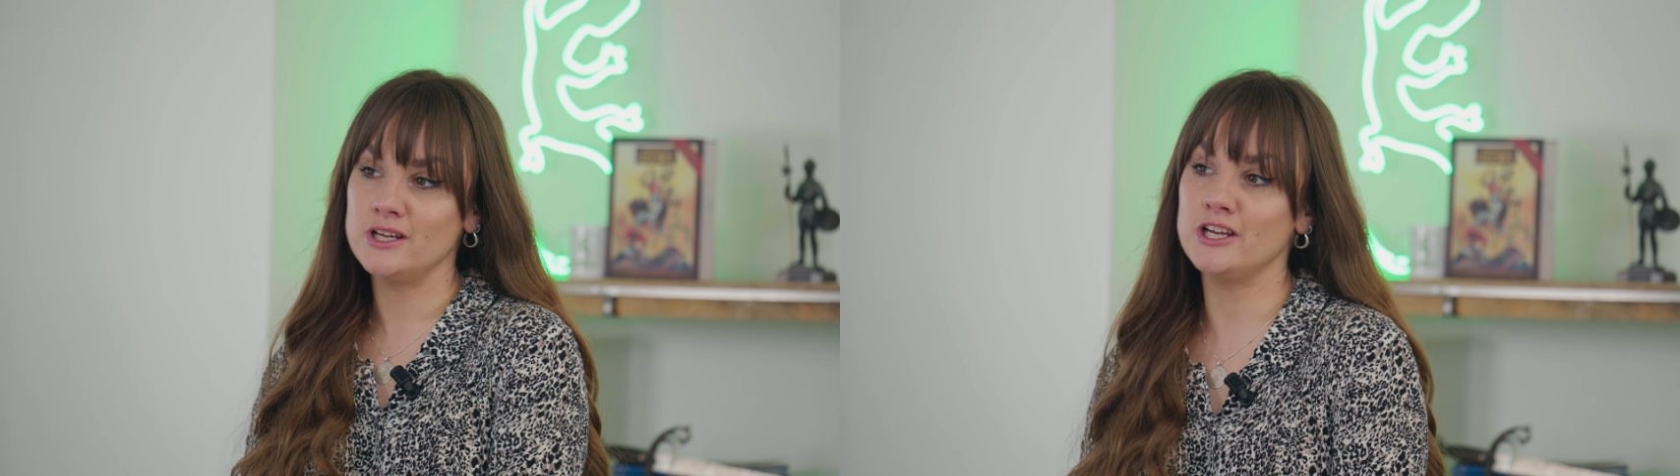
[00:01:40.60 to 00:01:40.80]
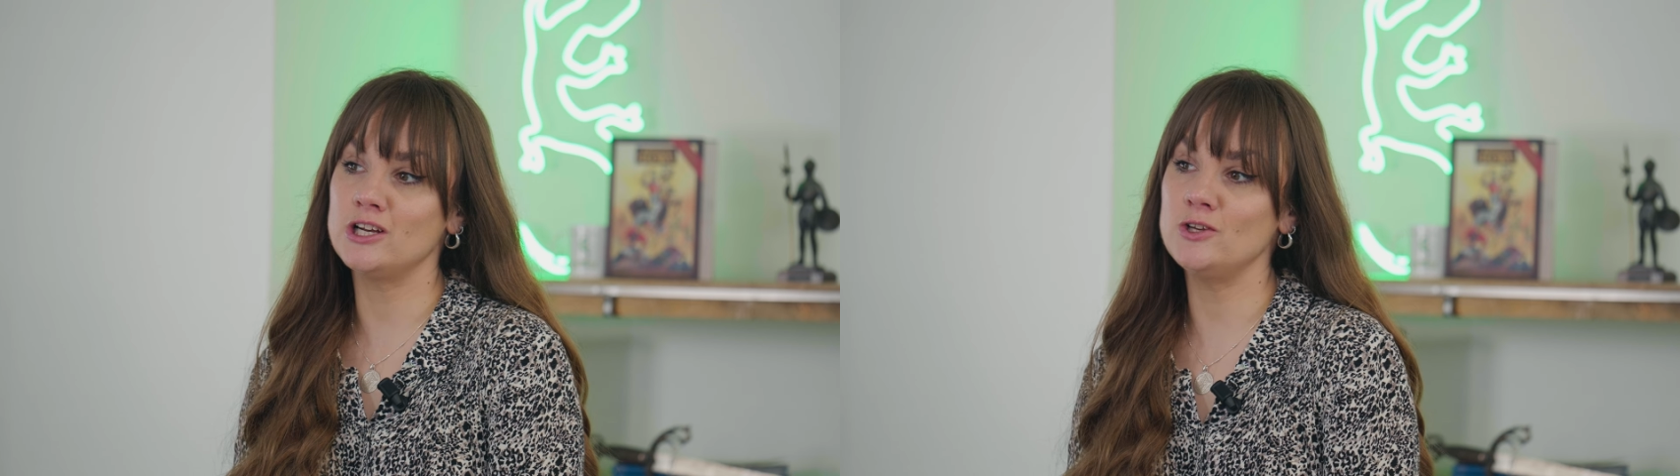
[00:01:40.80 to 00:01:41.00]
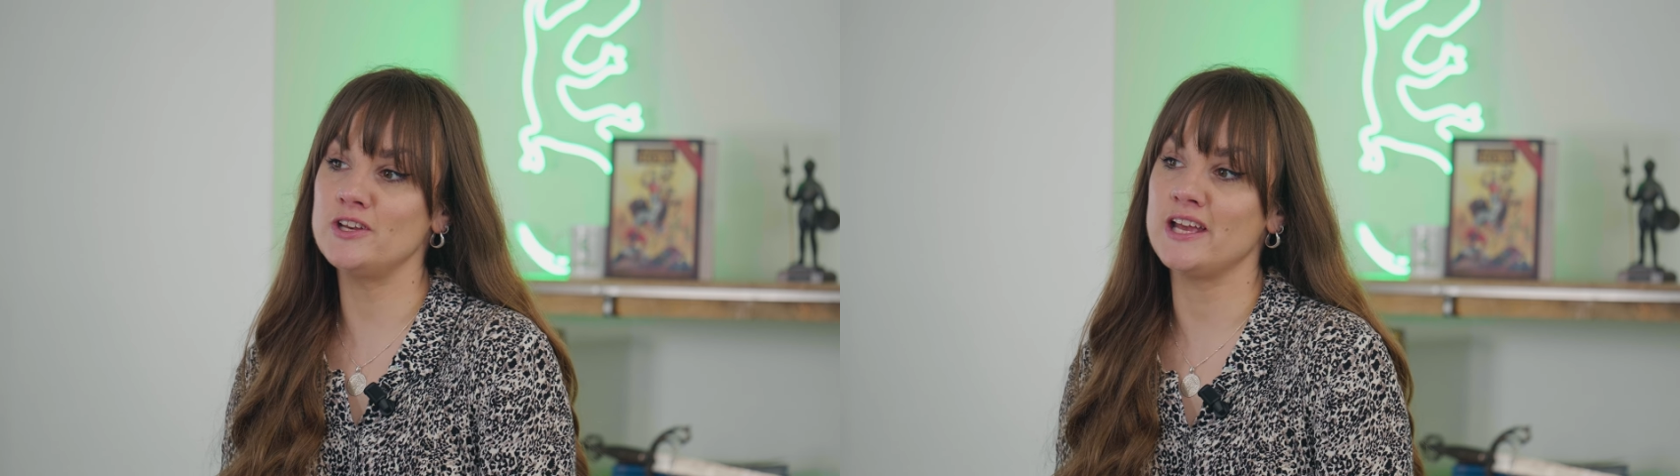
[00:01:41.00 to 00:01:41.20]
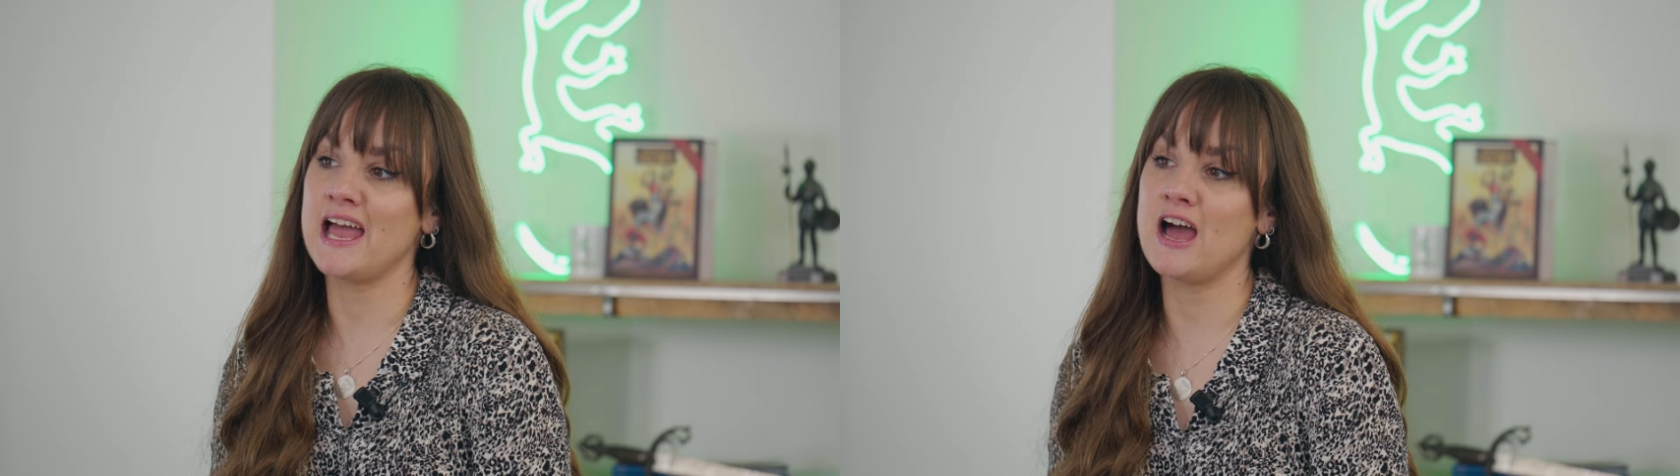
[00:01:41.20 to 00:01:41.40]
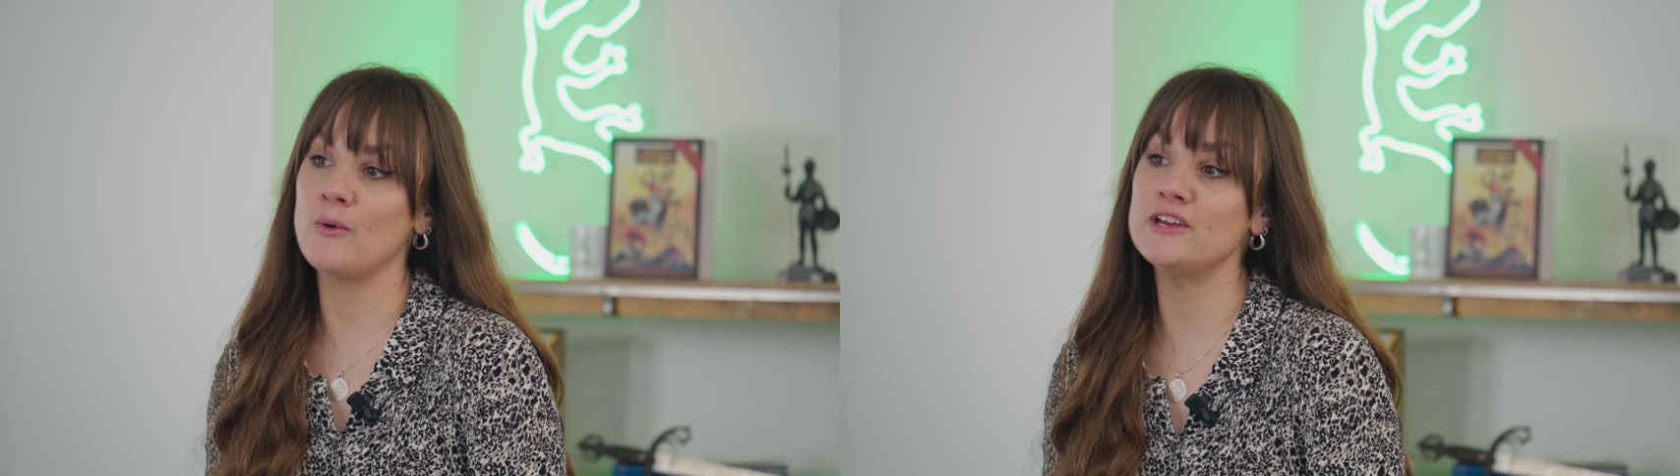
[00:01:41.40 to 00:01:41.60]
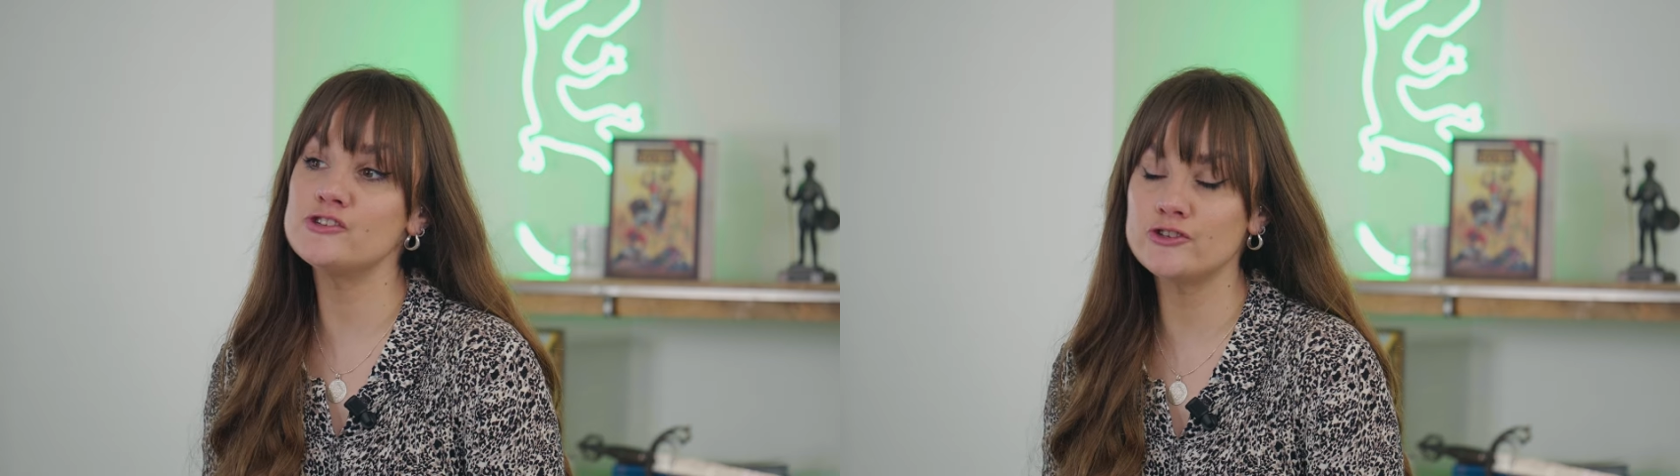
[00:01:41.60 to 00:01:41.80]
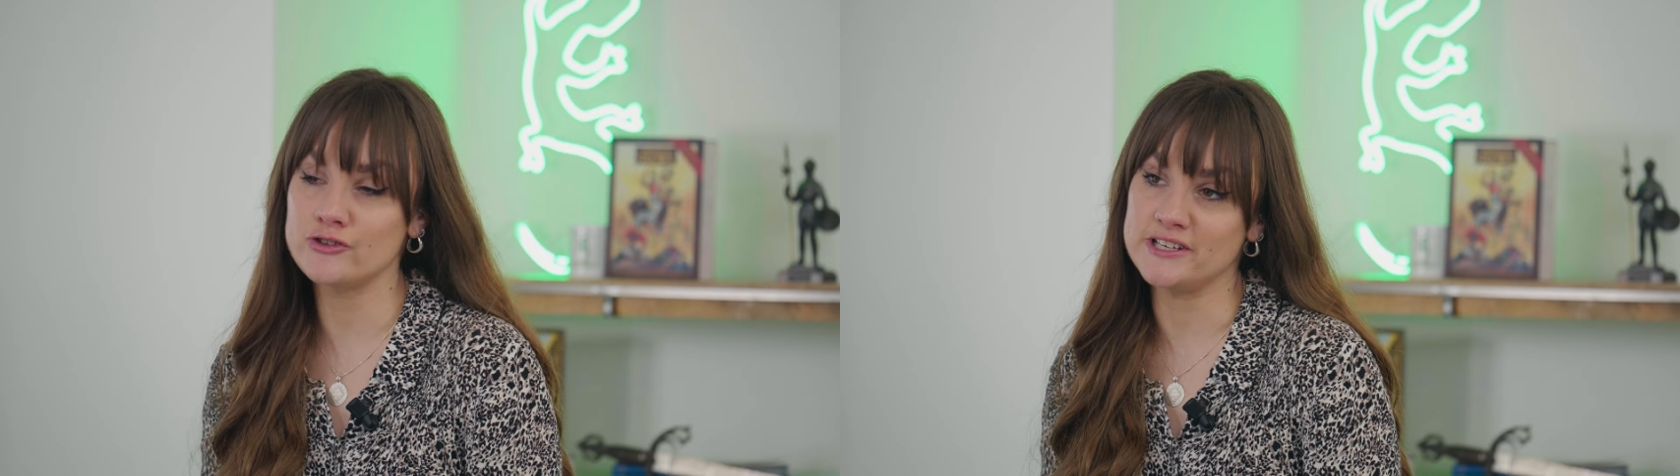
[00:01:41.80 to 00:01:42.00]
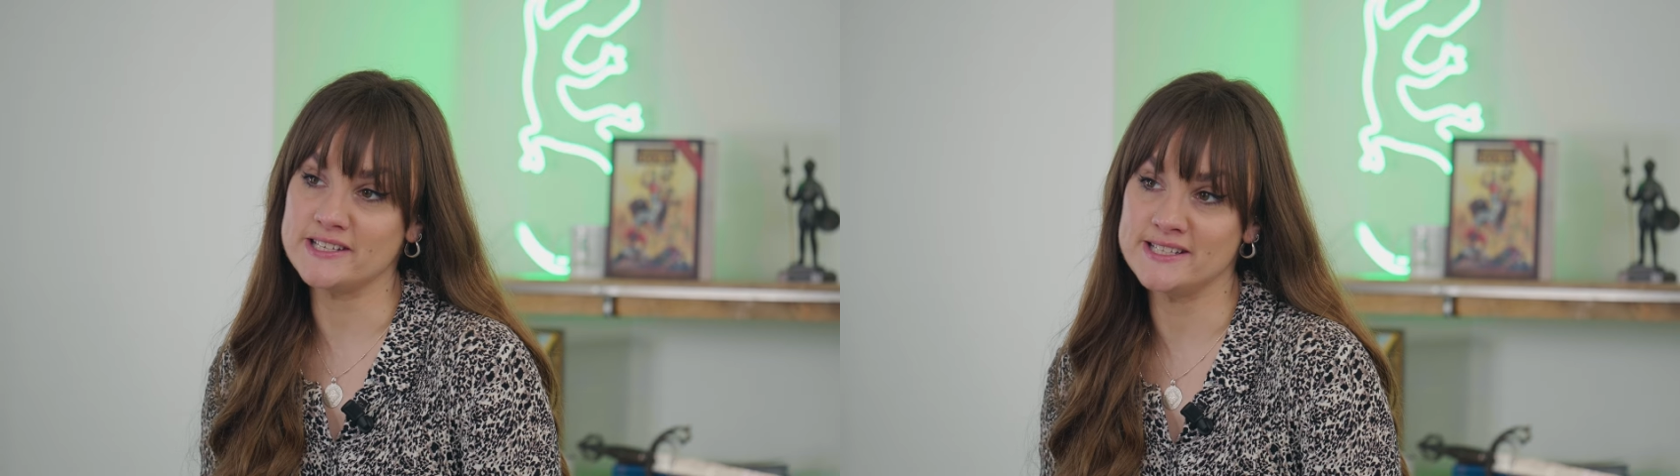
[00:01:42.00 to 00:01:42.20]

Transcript: including how he should treat